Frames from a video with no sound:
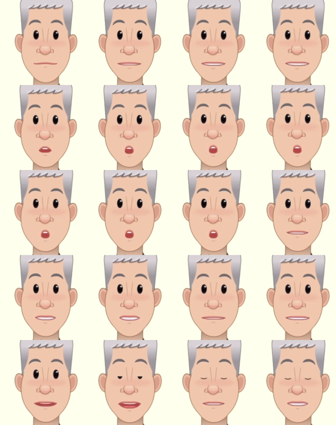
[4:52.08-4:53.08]
Now,
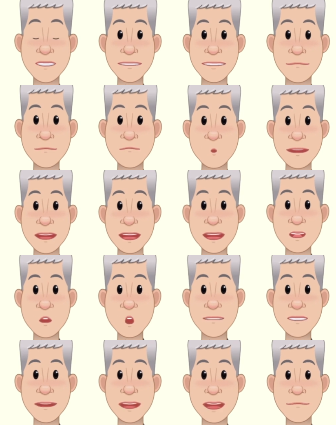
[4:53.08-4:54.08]
insects, on the other
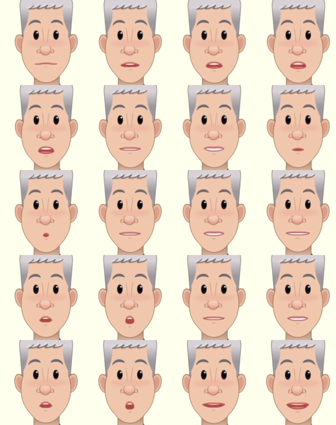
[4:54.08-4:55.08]
hand, have an open
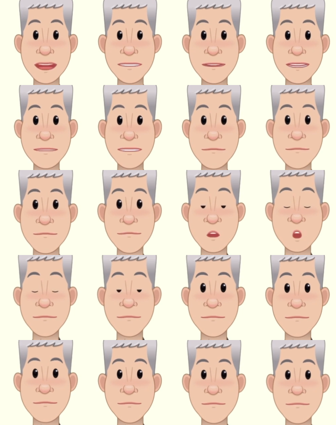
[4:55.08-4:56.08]
circulatory system.
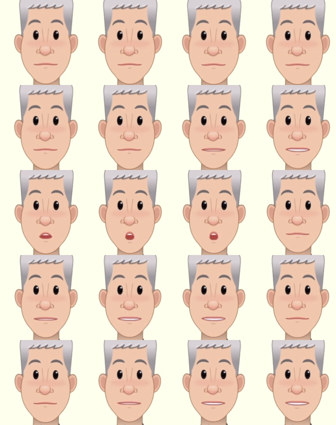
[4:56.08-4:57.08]

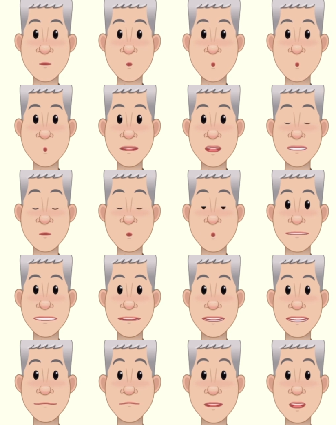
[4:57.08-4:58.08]
Insects do not
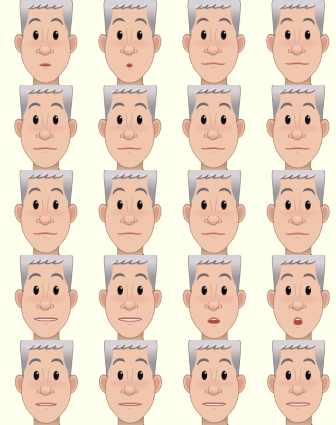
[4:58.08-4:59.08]
contain blood.
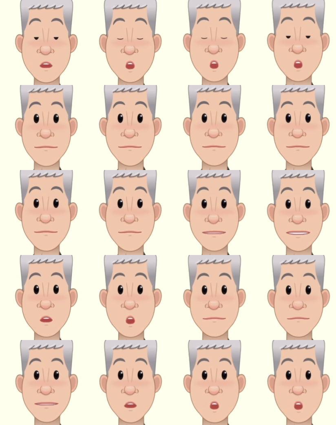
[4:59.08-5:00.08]
Instead,
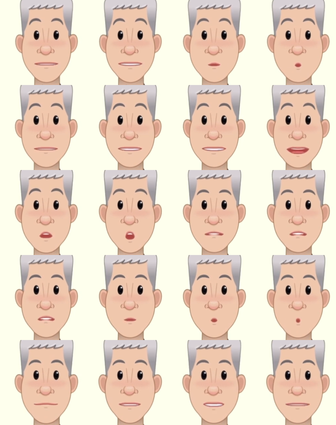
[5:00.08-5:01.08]
insects contain a
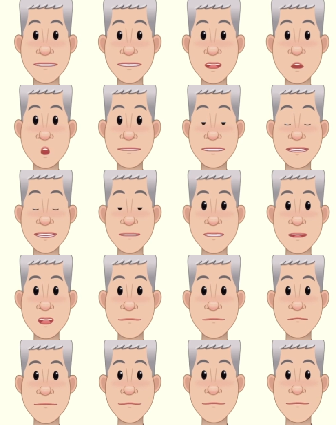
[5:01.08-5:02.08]
fluid called
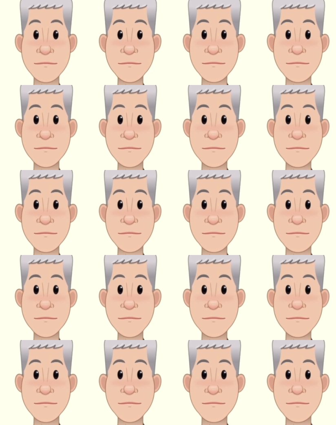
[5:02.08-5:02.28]
hemolymph.